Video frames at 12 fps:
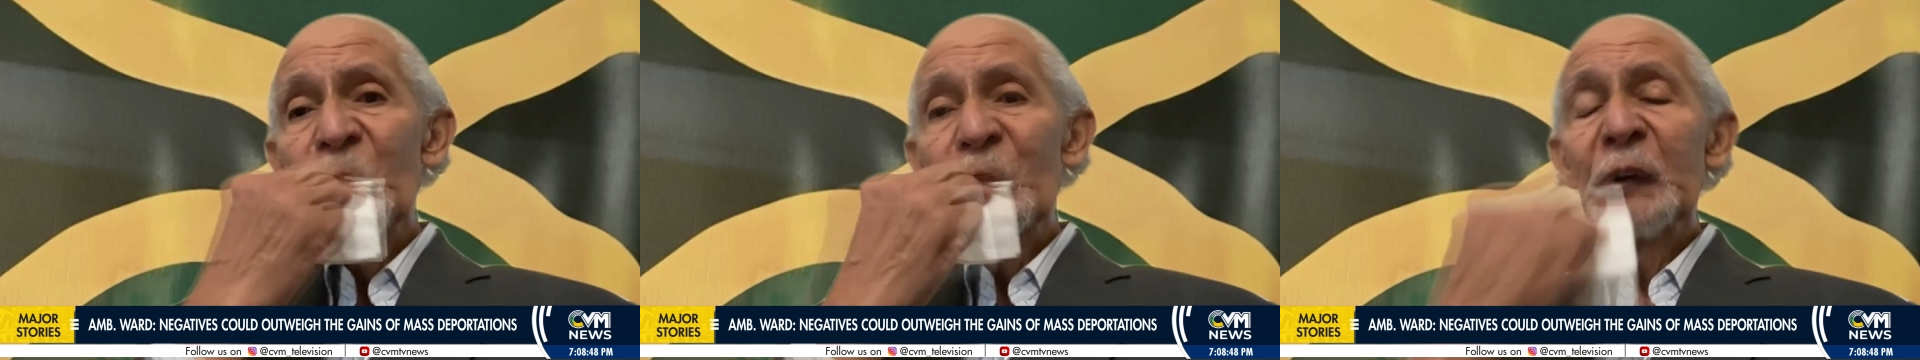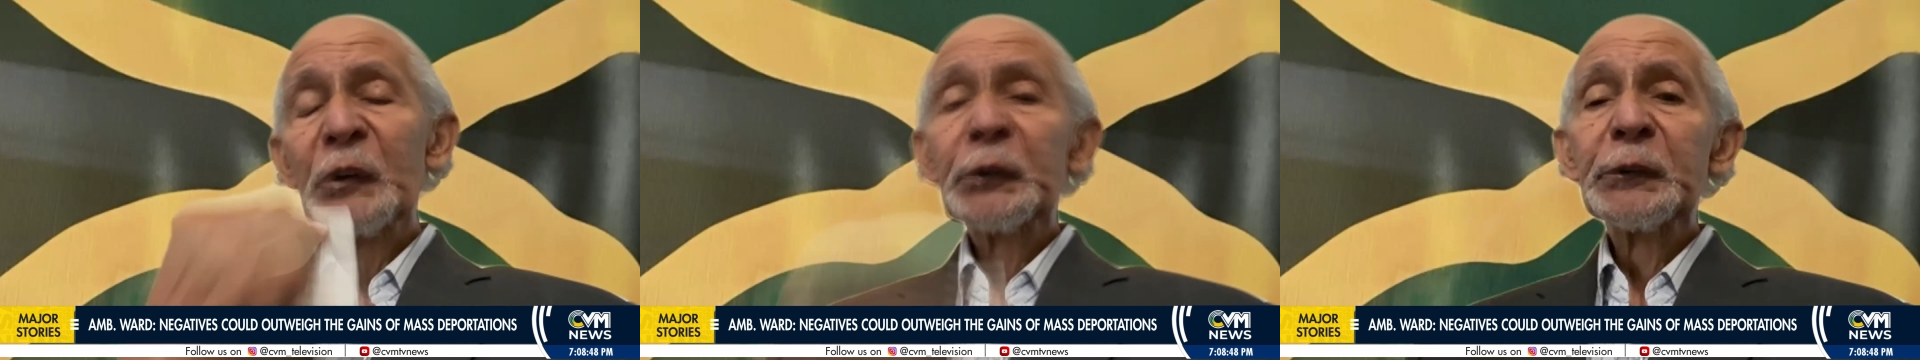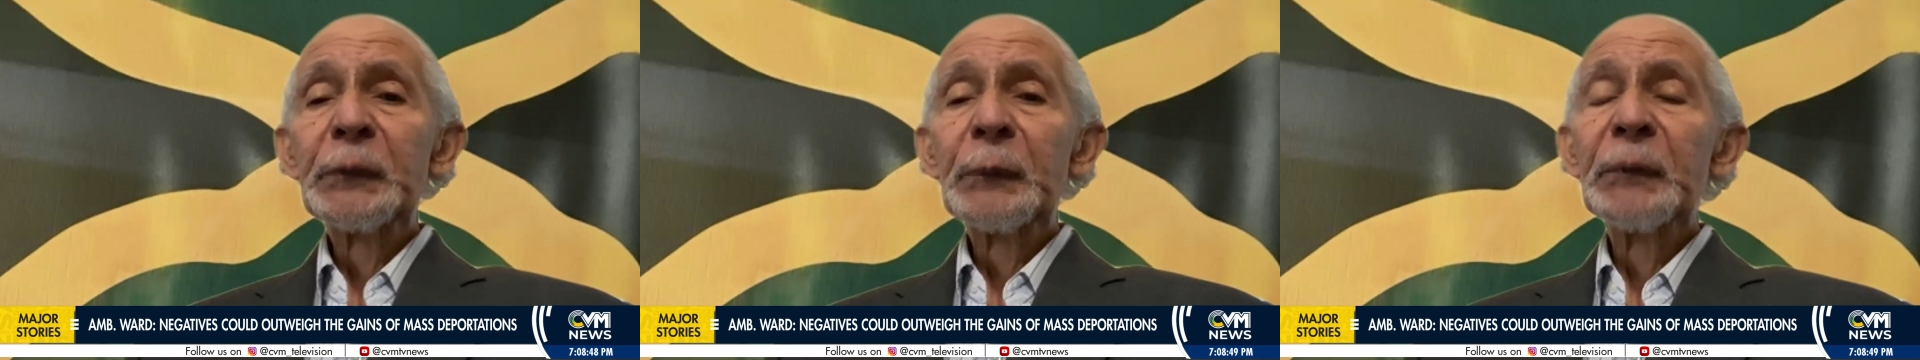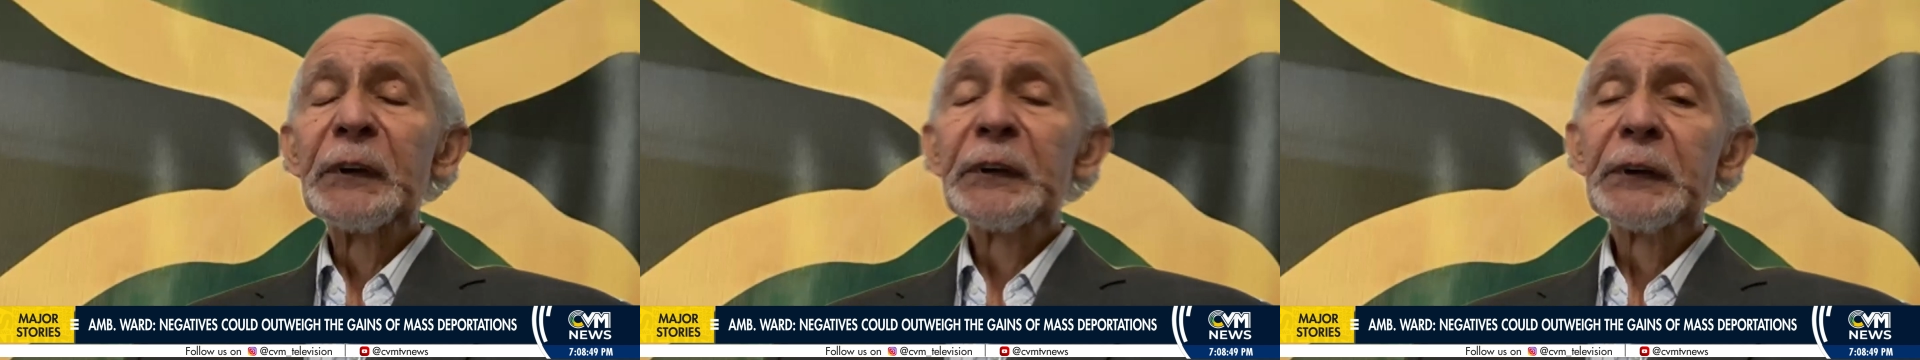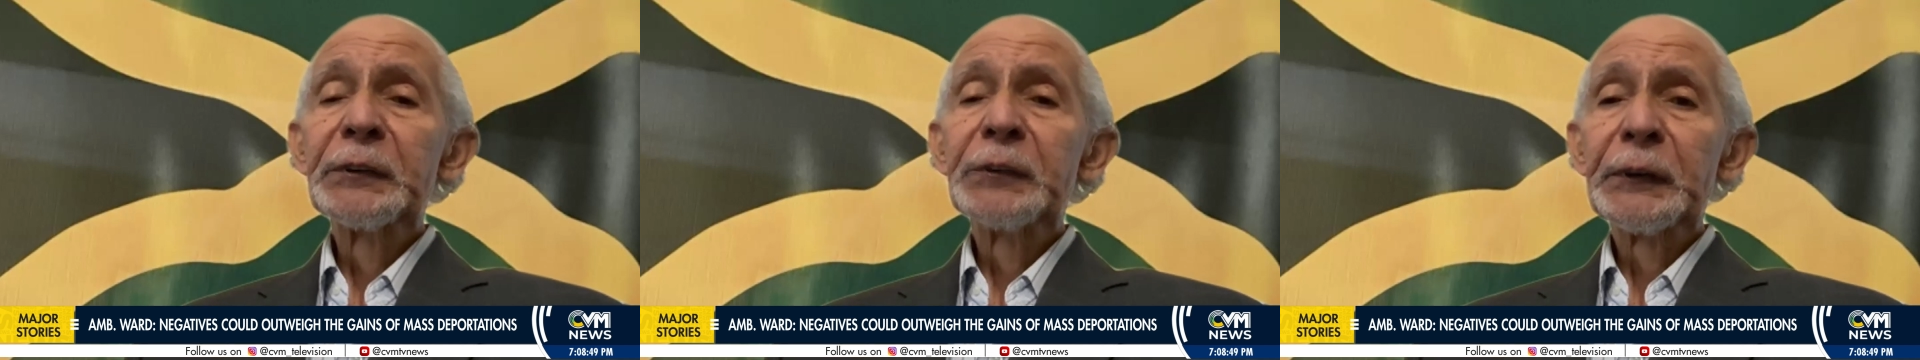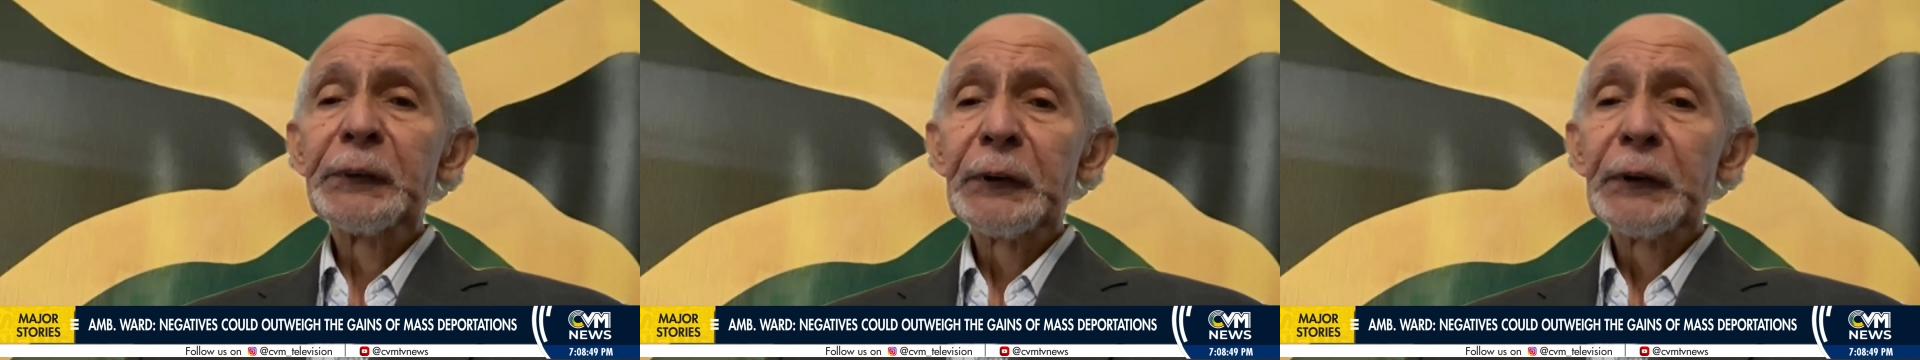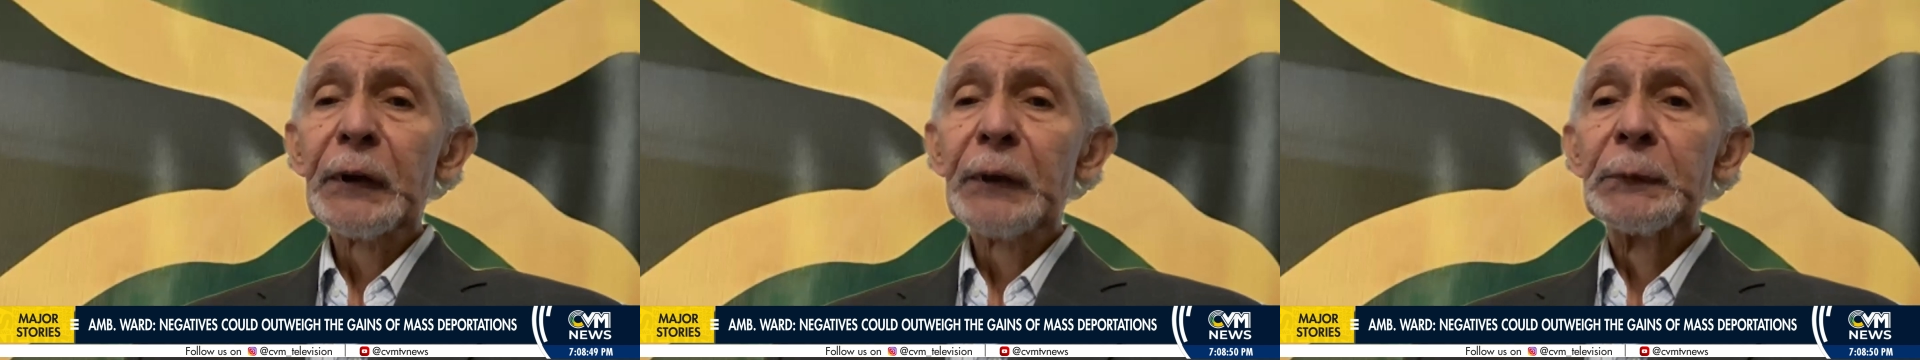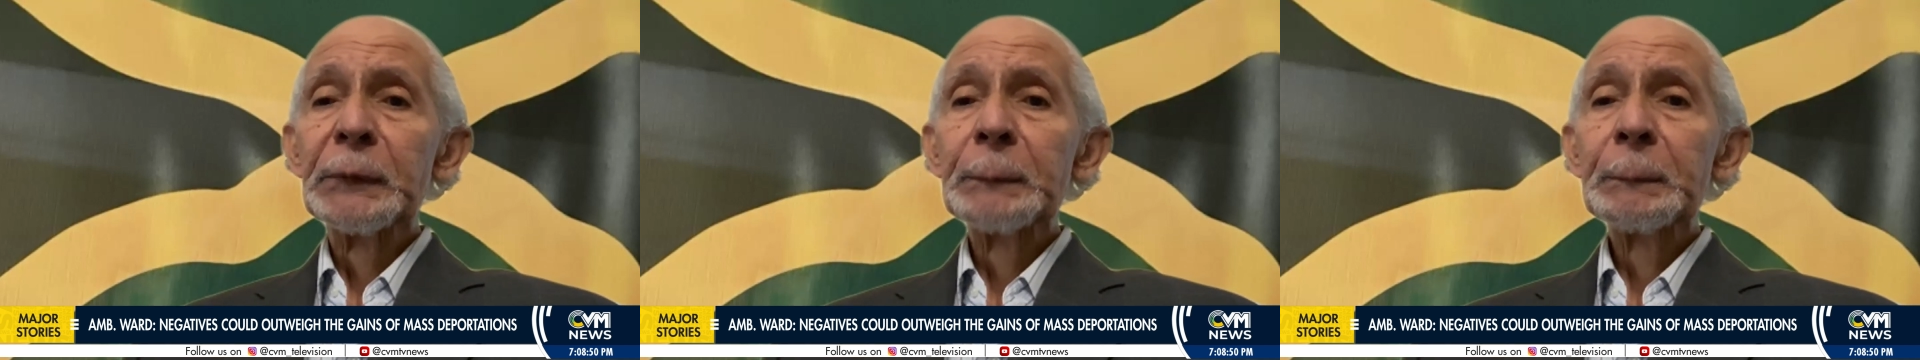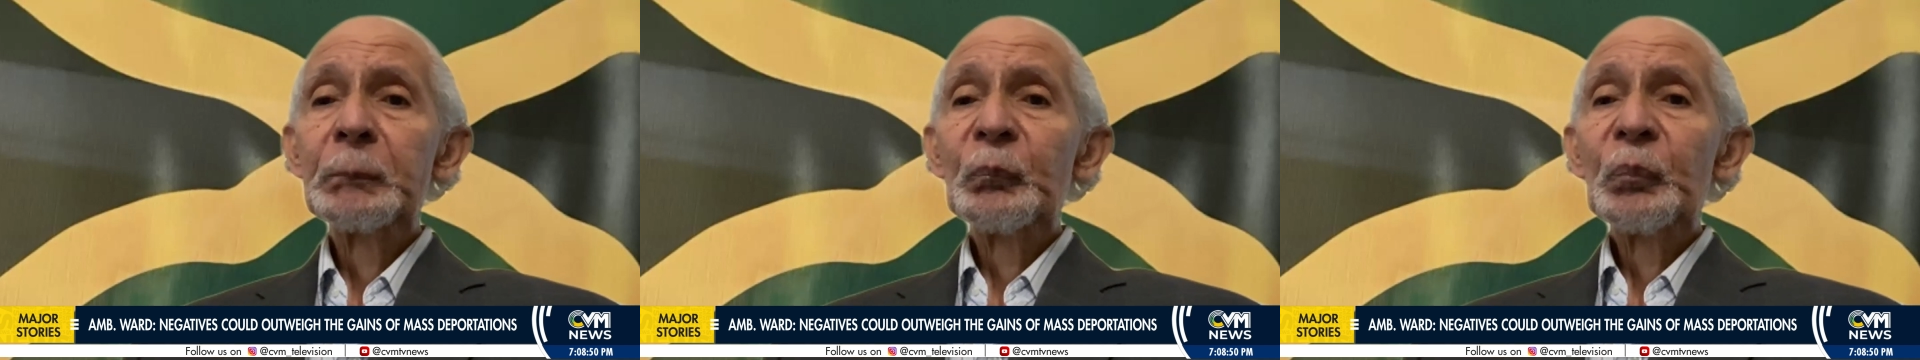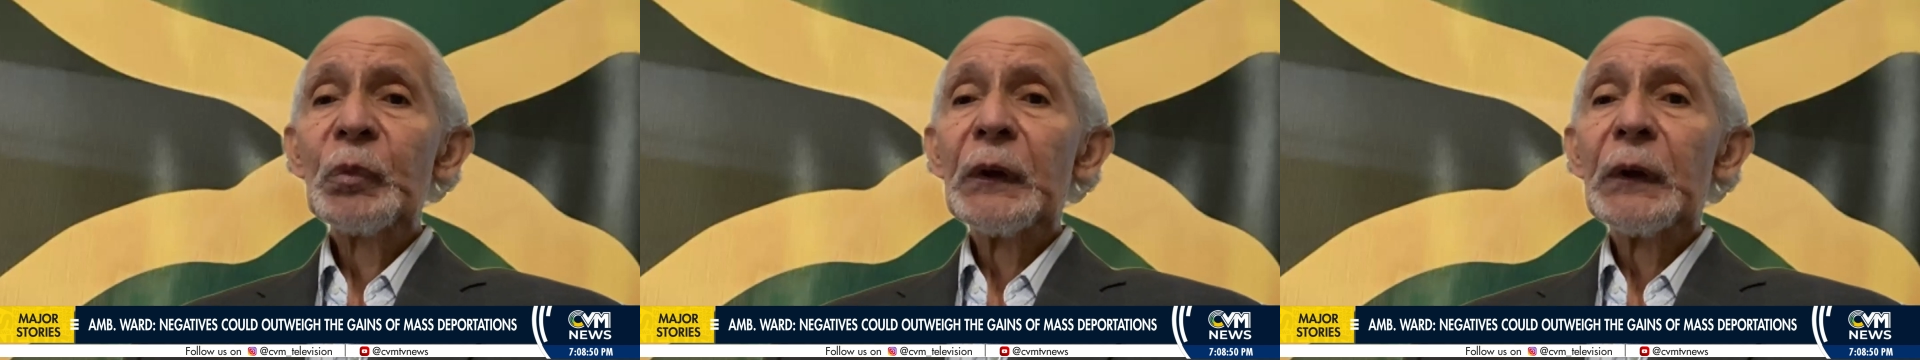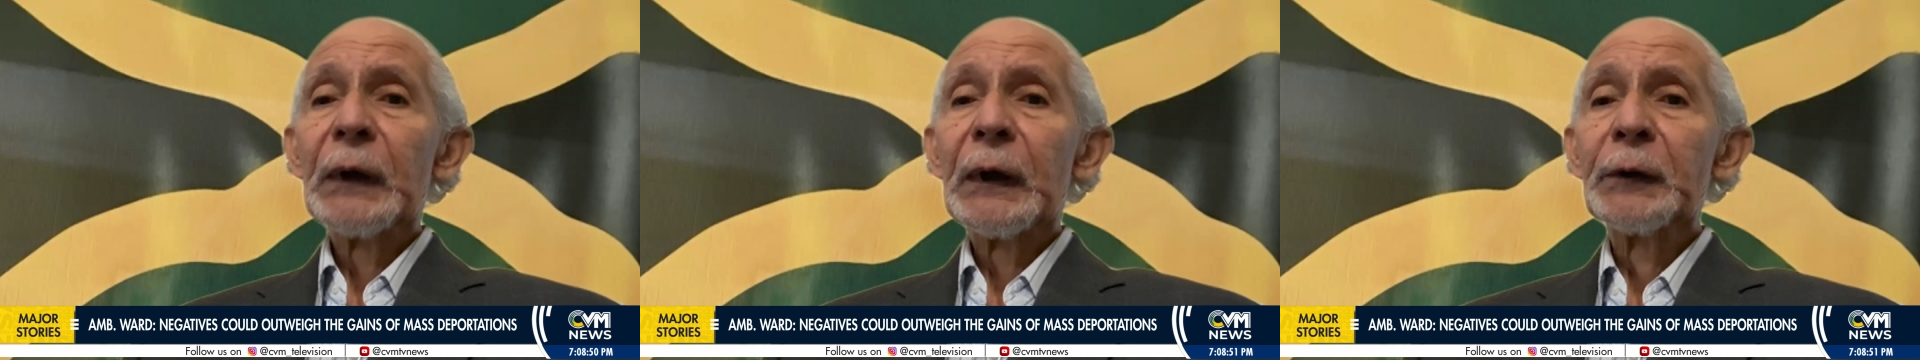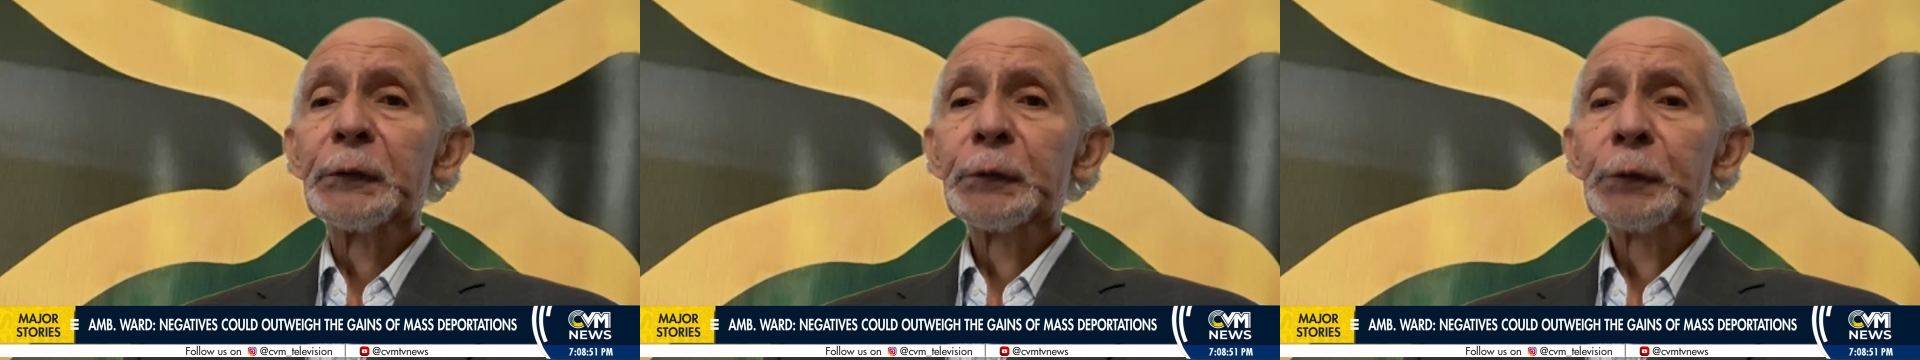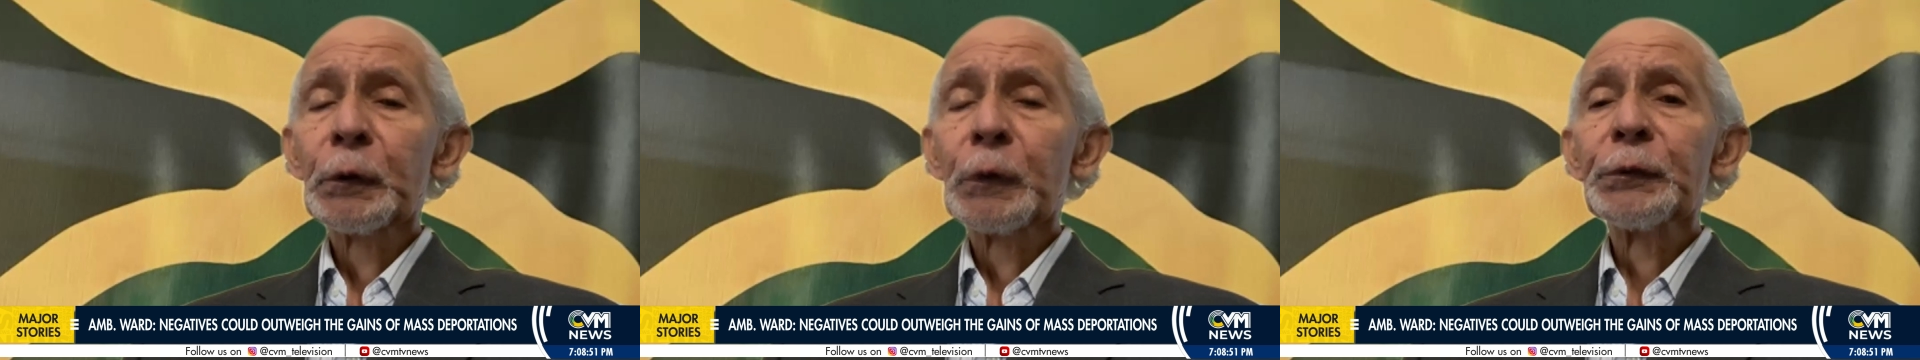to Jamaica's economy and growth